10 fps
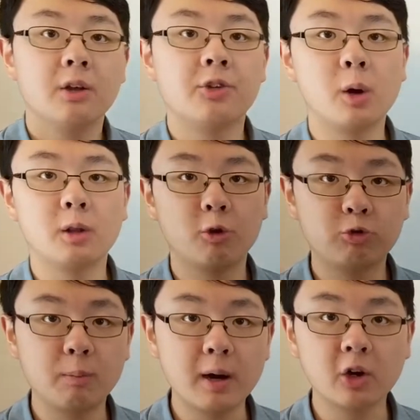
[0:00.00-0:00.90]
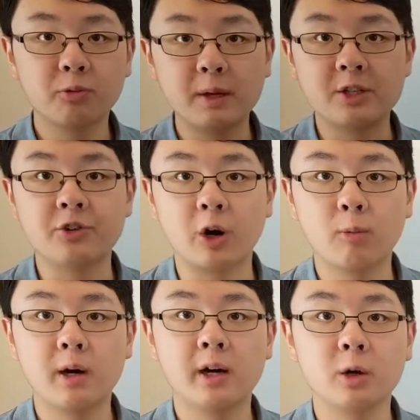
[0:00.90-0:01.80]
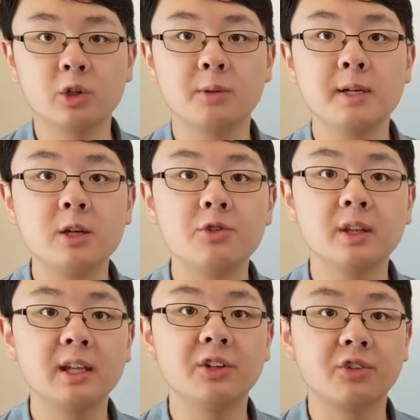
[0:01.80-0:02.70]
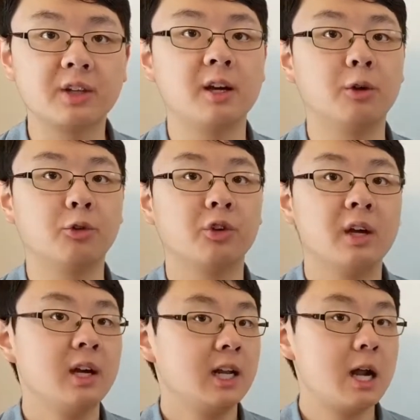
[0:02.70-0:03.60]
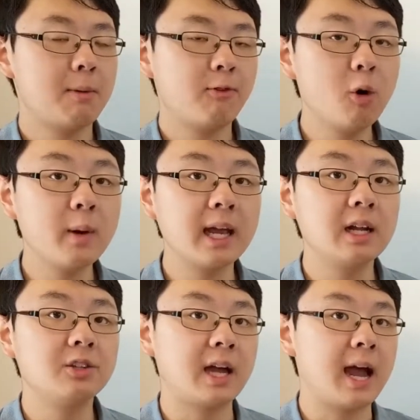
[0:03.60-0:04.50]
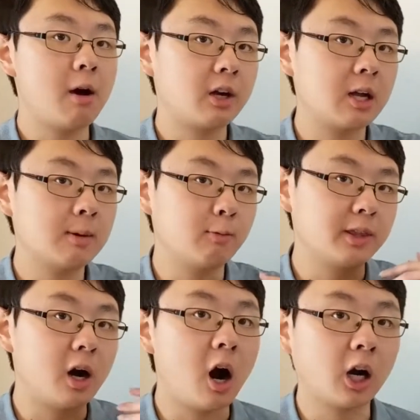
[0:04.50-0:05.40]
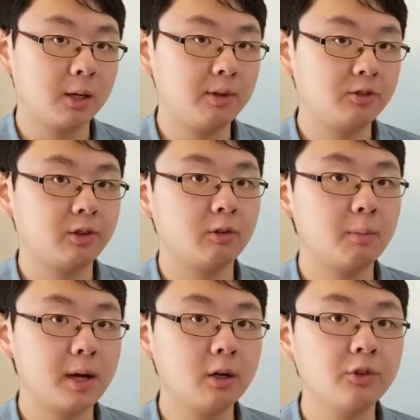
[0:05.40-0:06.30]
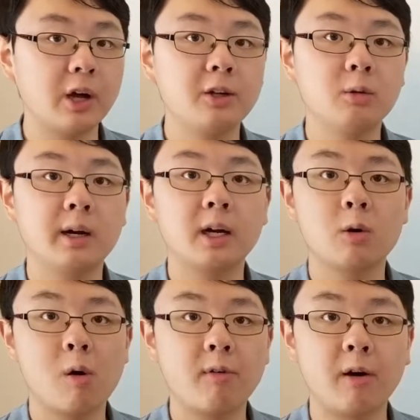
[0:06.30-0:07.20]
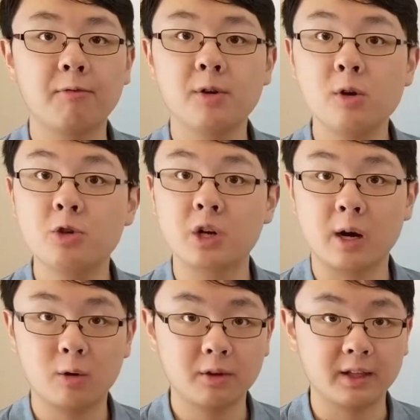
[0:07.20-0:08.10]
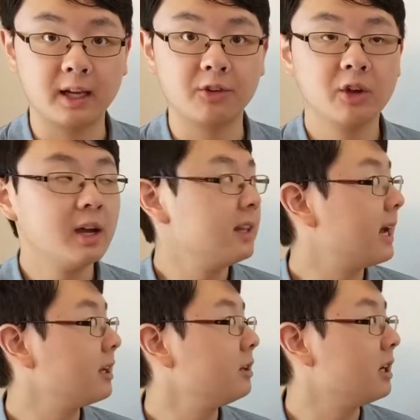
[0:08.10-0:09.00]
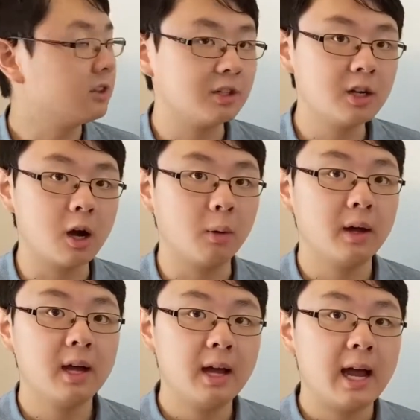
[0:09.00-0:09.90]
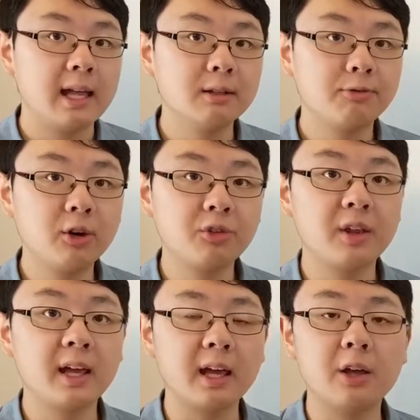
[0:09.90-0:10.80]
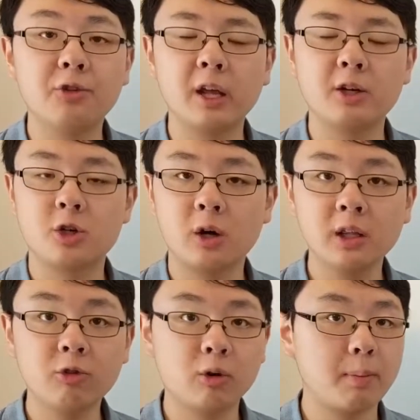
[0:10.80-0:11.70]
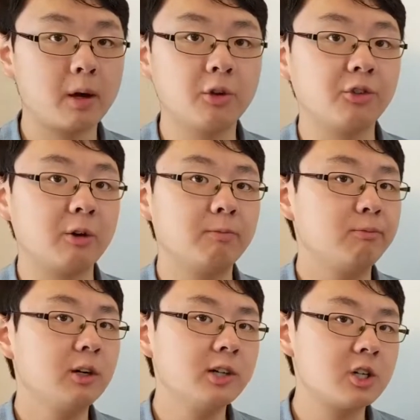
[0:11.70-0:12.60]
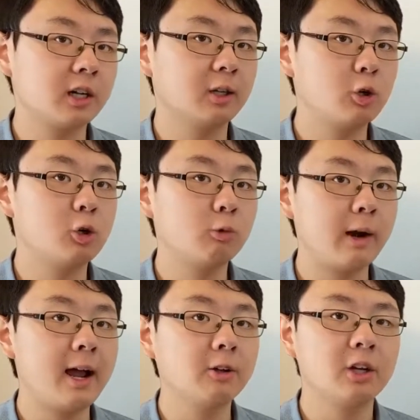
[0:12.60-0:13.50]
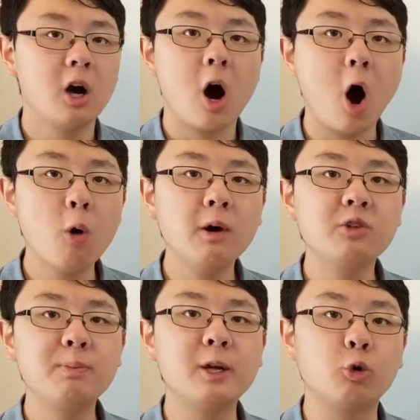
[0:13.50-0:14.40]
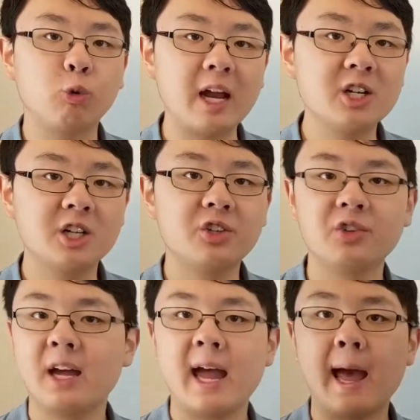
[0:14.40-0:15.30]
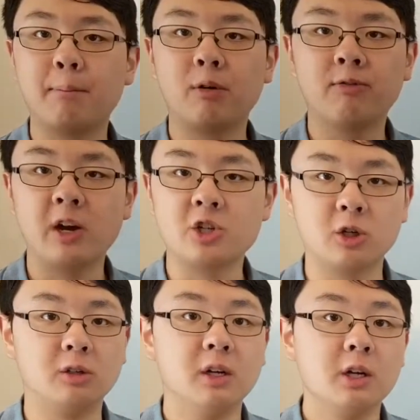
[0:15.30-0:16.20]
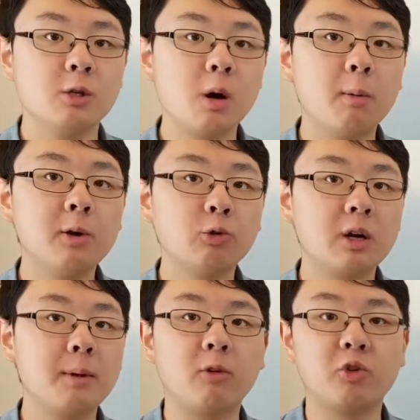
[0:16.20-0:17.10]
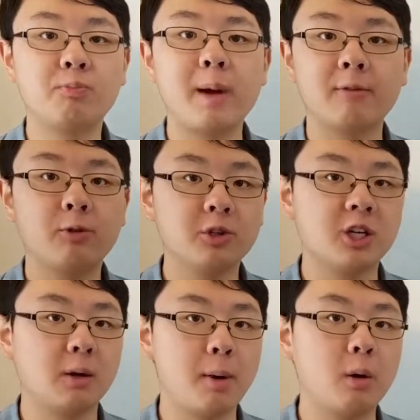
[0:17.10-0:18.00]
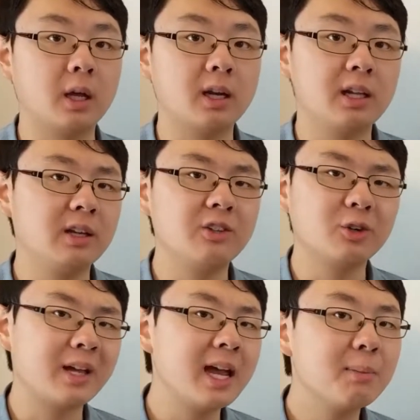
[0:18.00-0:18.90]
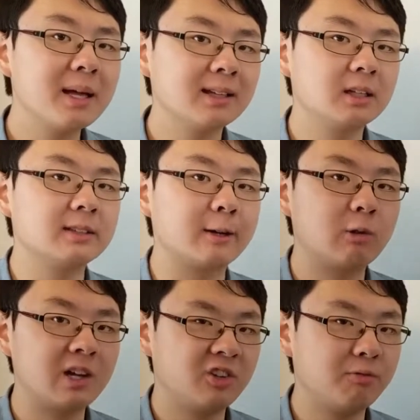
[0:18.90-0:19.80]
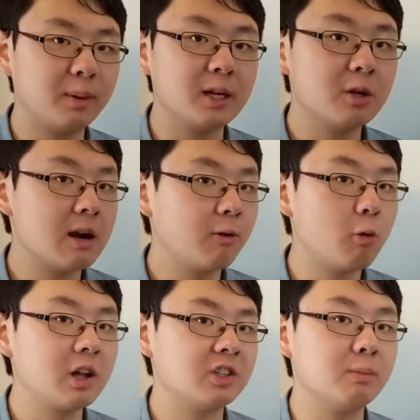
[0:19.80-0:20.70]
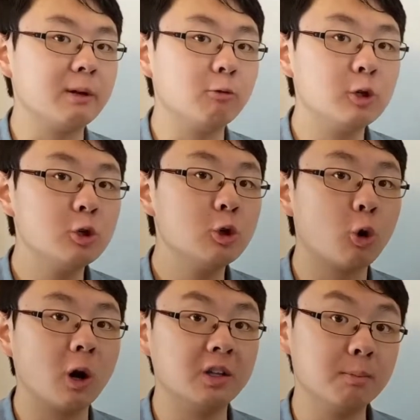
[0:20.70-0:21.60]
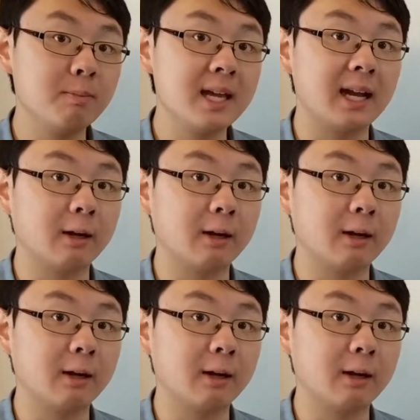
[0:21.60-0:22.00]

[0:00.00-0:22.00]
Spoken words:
So those rebuttal speeches are where you're going to be using these skills. Now, before we get into how to come up with the arguments for the rebuttals, I do want to go over a few general things that you need to know. And the first thing is that during these rebuttals, and really during the whole round, always be gracious and professional. You always want to be respectful to your opponent. It's okay to be a little aggressive, but you never want to be rude or demeaning.